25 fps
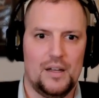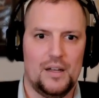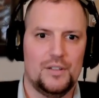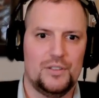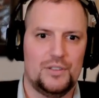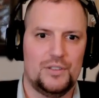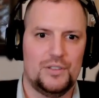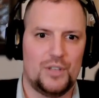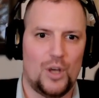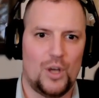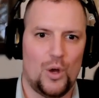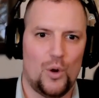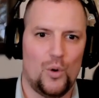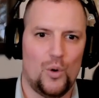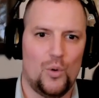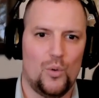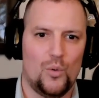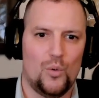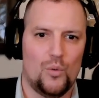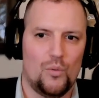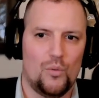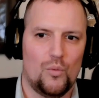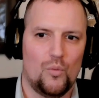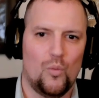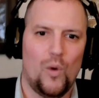So,
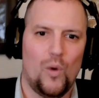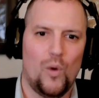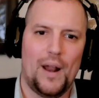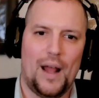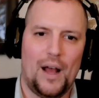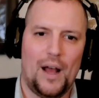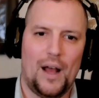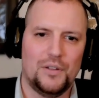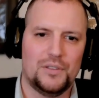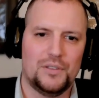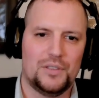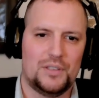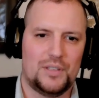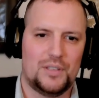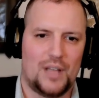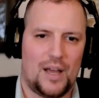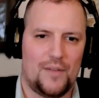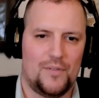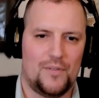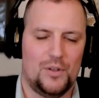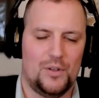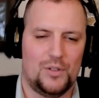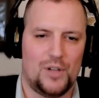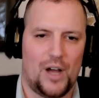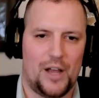what else have
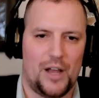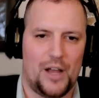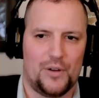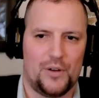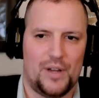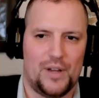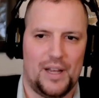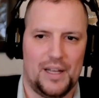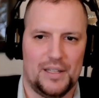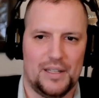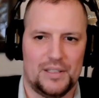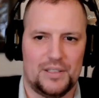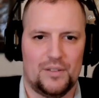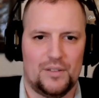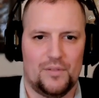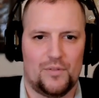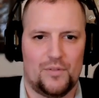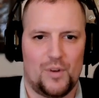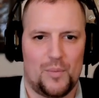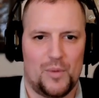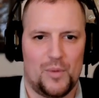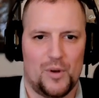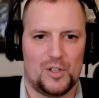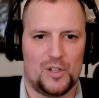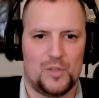you taught your kids
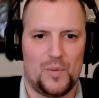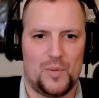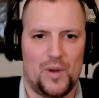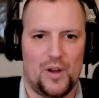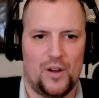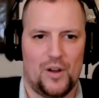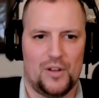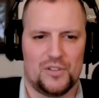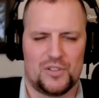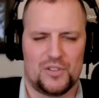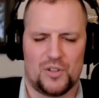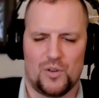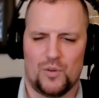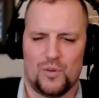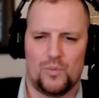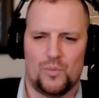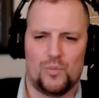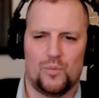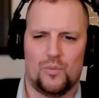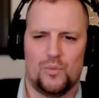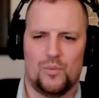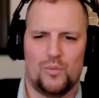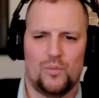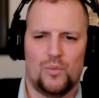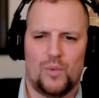from your experience? Or
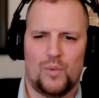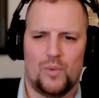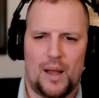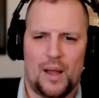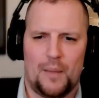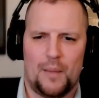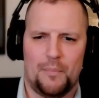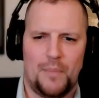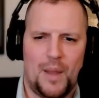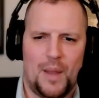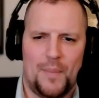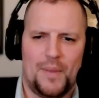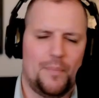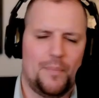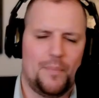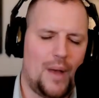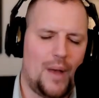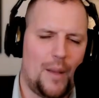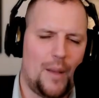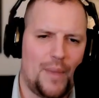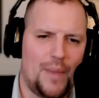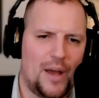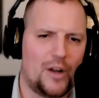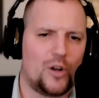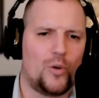maybe a,
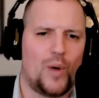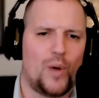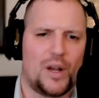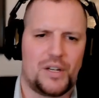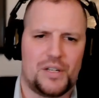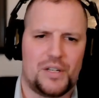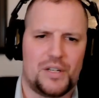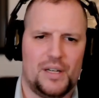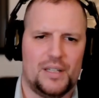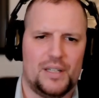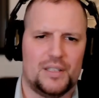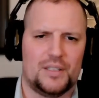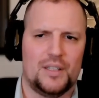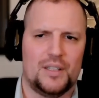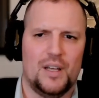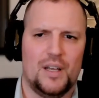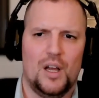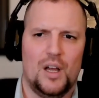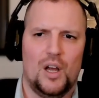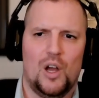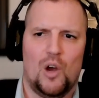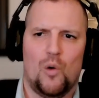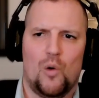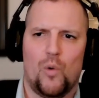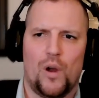a better question is,
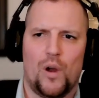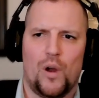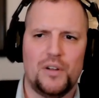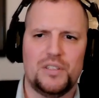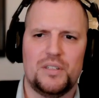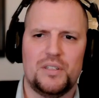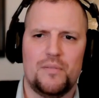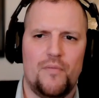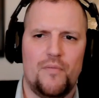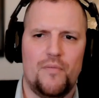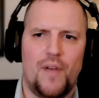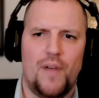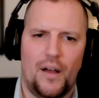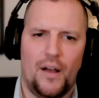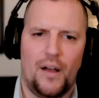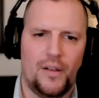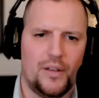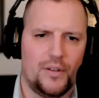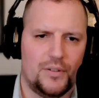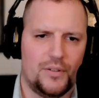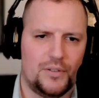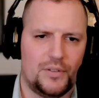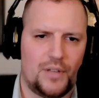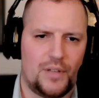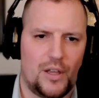what are some
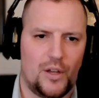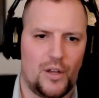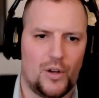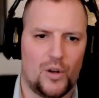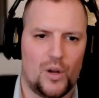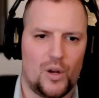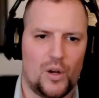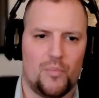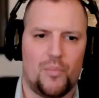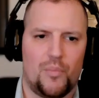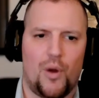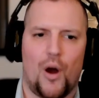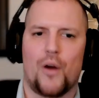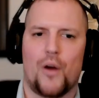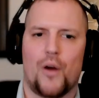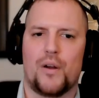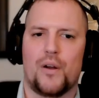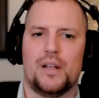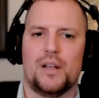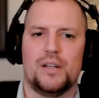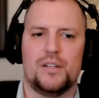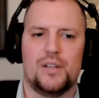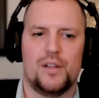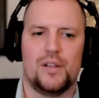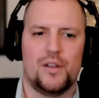values that you're
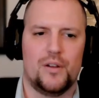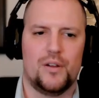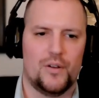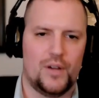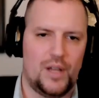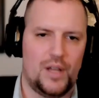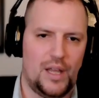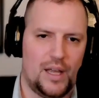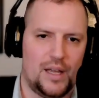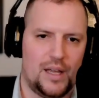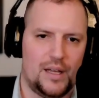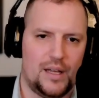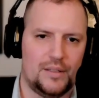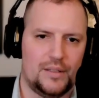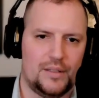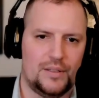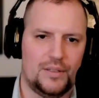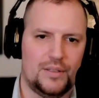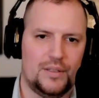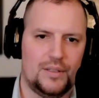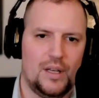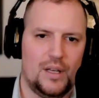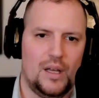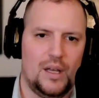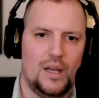imparting to your
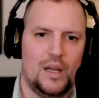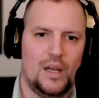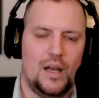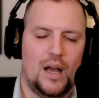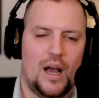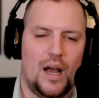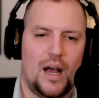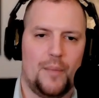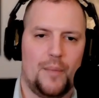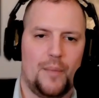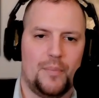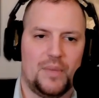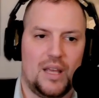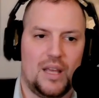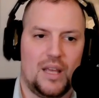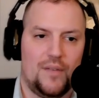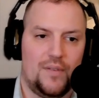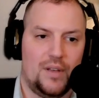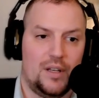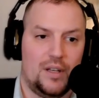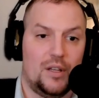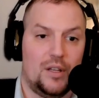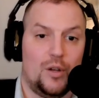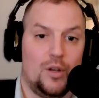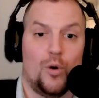kids? um,
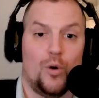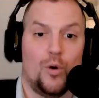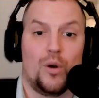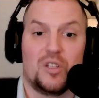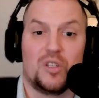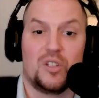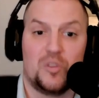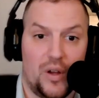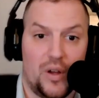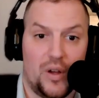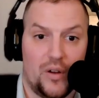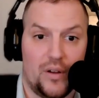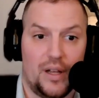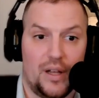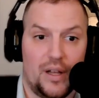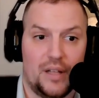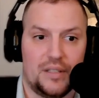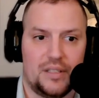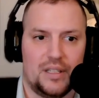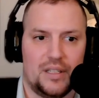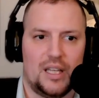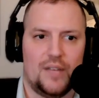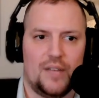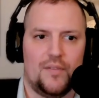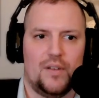given your
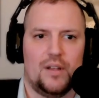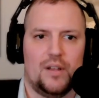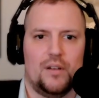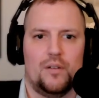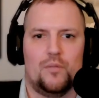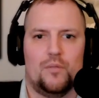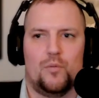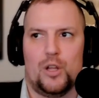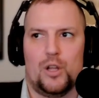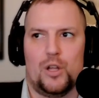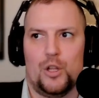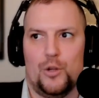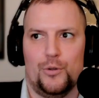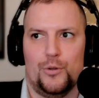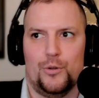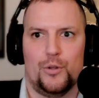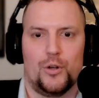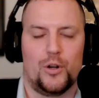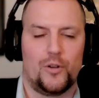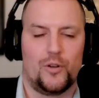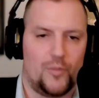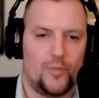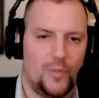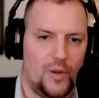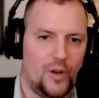experience and given what you
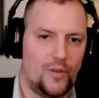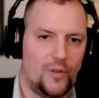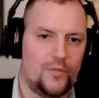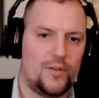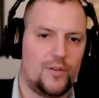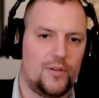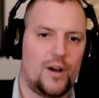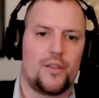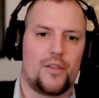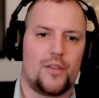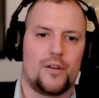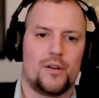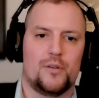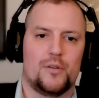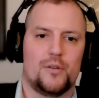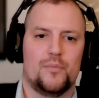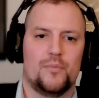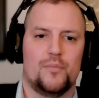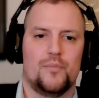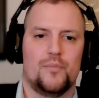learned from your father?